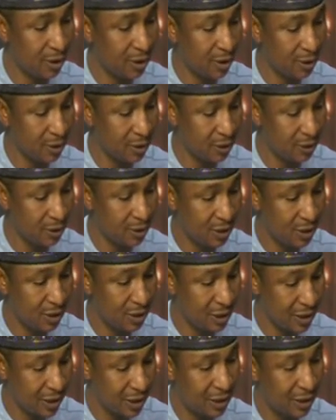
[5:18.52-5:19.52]
you know, the
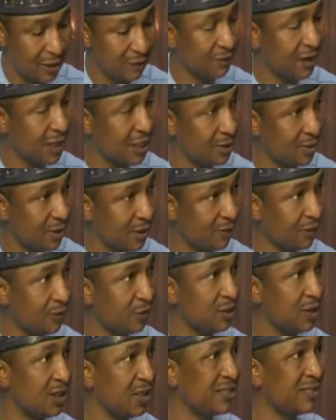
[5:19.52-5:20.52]
needed investment
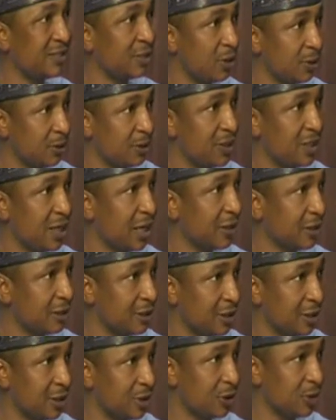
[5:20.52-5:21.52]
for the security
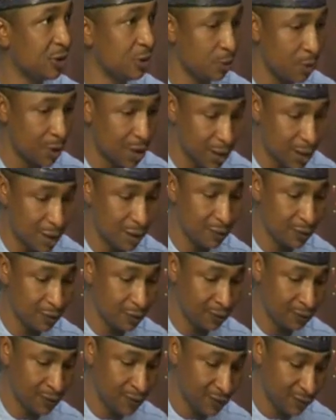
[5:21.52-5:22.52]
architecture to allow for
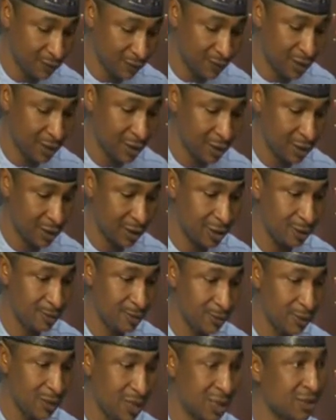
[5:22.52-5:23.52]
free, fair,
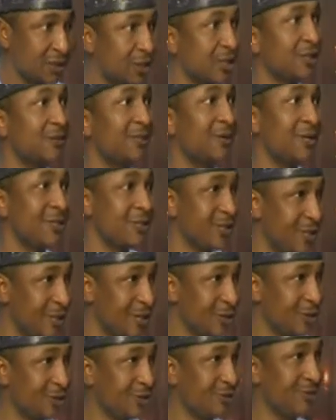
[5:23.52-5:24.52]
credible, and transparent
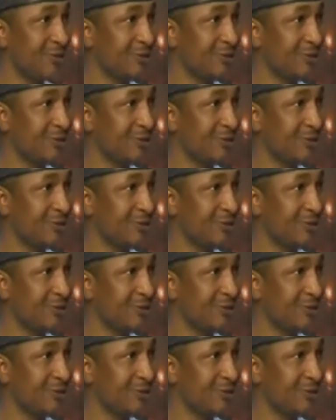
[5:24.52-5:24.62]
election.